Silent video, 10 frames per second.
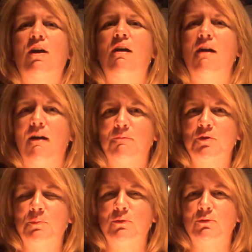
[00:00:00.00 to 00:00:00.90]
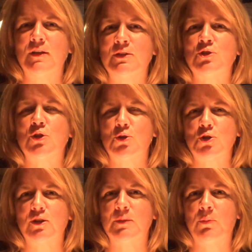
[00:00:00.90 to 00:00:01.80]
comfortable, and
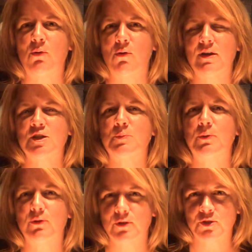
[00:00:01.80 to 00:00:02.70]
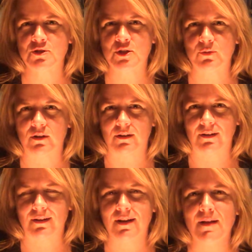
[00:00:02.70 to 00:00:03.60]
socially poised person you are.